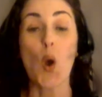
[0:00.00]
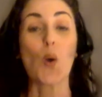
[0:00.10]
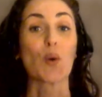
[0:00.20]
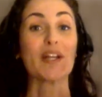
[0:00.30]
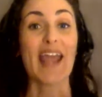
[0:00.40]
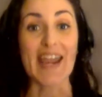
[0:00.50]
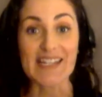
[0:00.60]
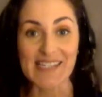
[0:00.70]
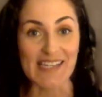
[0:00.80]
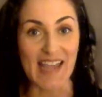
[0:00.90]
or an
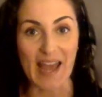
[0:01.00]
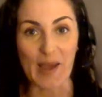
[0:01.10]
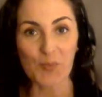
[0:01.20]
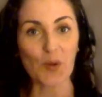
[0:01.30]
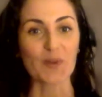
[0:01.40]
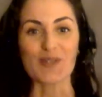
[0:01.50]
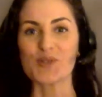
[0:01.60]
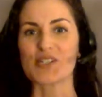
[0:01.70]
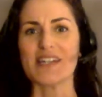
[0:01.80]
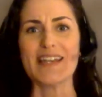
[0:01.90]
ATM where we
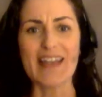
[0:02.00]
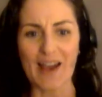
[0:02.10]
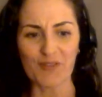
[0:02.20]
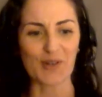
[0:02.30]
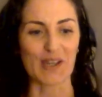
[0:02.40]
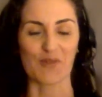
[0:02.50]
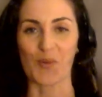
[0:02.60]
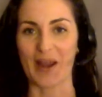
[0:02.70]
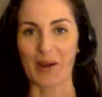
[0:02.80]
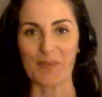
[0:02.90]
used to never give
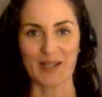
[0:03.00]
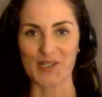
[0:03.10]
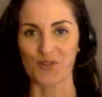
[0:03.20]
away our money